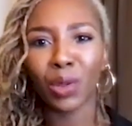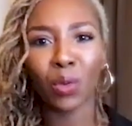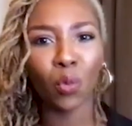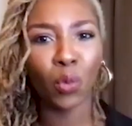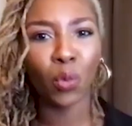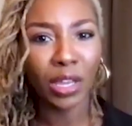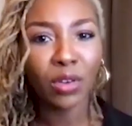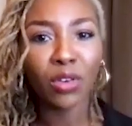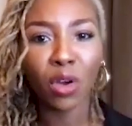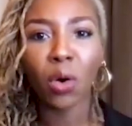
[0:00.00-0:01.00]
We
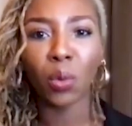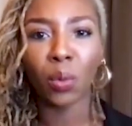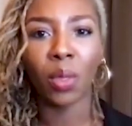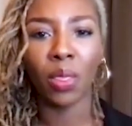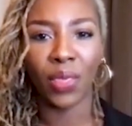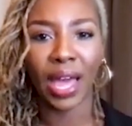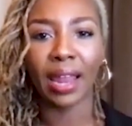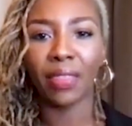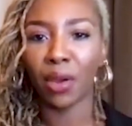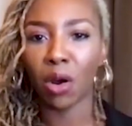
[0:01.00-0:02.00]
know that there